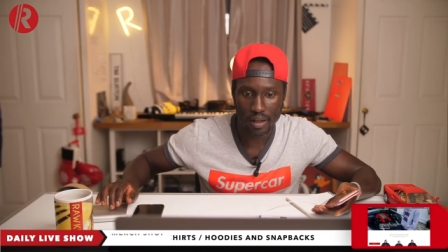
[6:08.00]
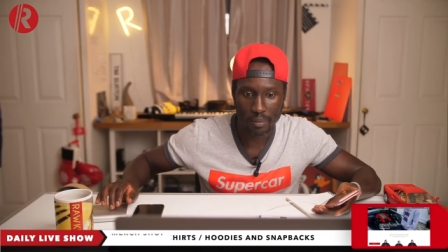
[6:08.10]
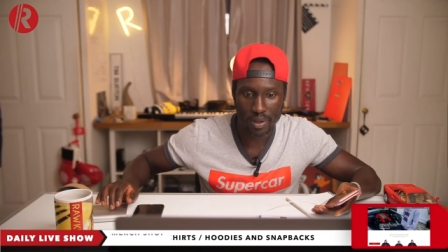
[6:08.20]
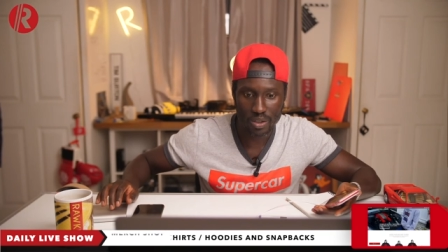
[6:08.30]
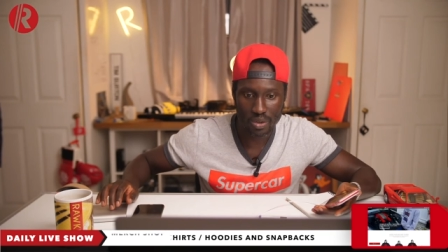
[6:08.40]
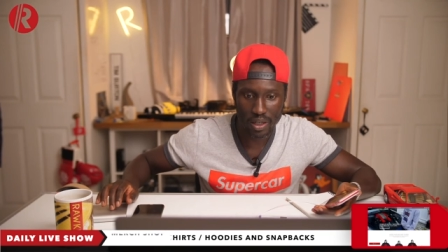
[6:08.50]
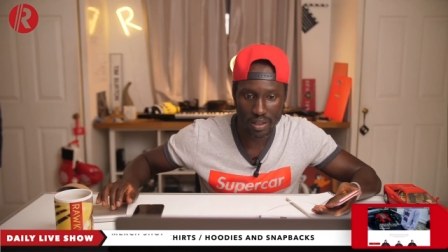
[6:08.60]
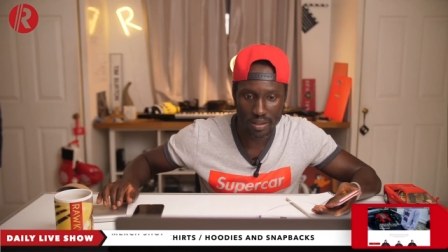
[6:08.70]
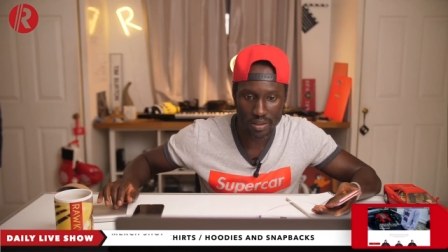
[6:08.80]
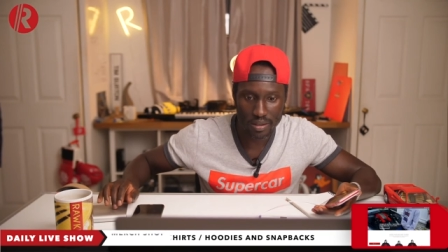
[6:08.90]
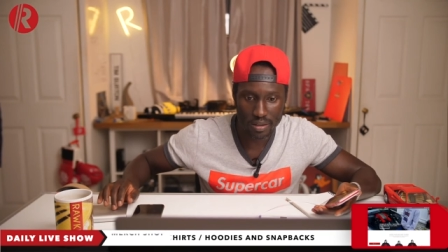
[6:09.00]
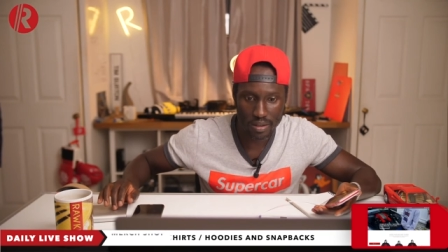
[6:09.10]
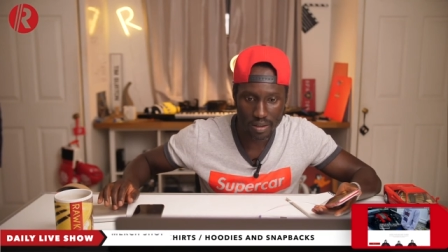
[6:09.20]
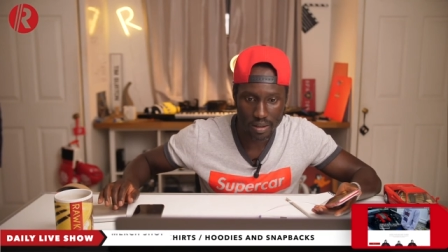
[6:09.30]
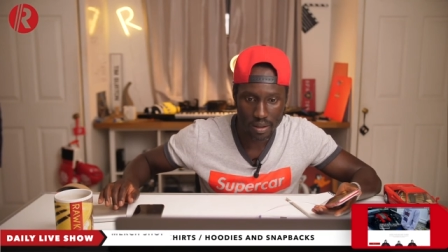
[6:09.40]
gonna try this.
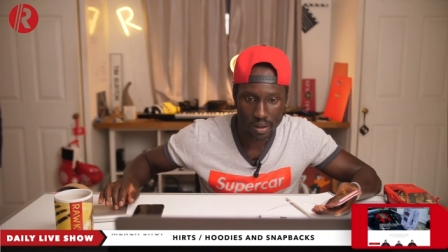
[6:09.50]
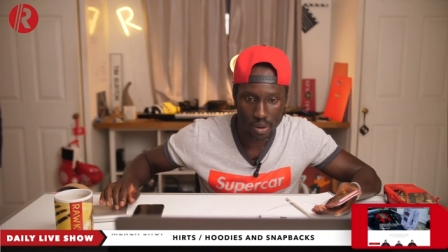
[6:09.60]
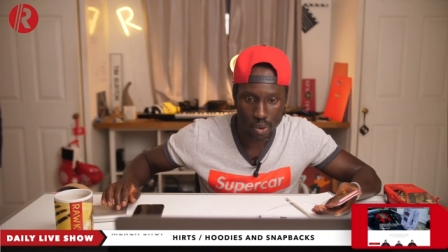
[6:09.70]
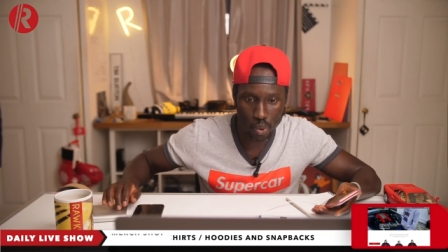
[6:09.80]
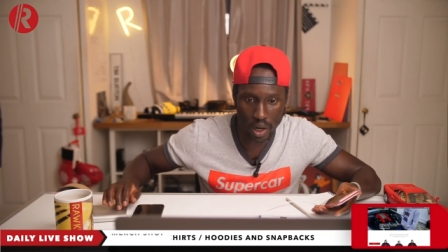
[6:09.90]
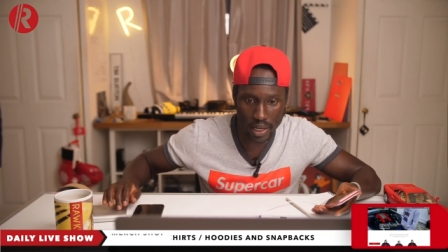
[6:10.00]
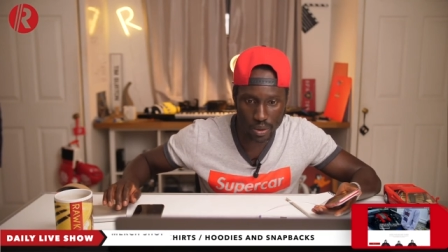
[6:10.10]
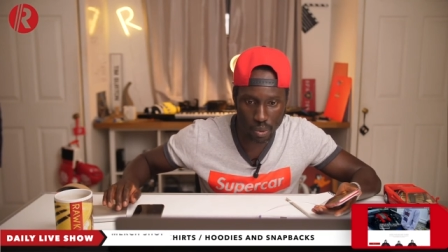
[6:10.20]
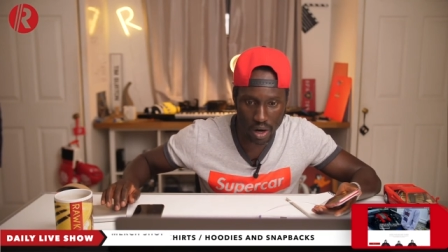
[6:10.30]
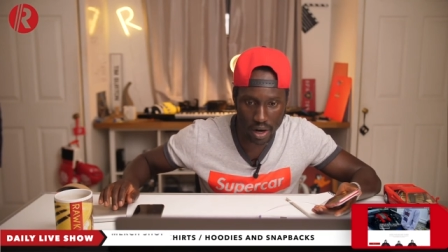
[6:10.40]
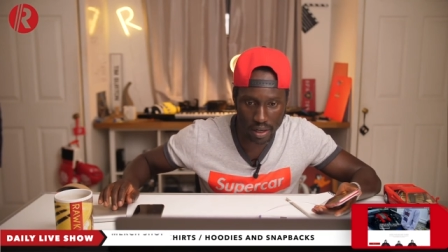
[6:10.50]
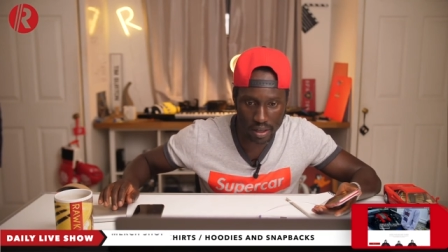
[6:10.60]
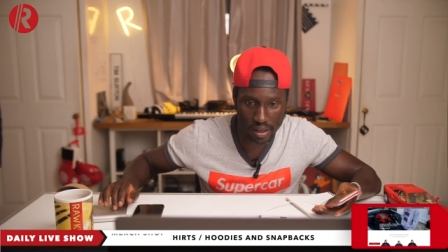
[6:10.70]
Will it work?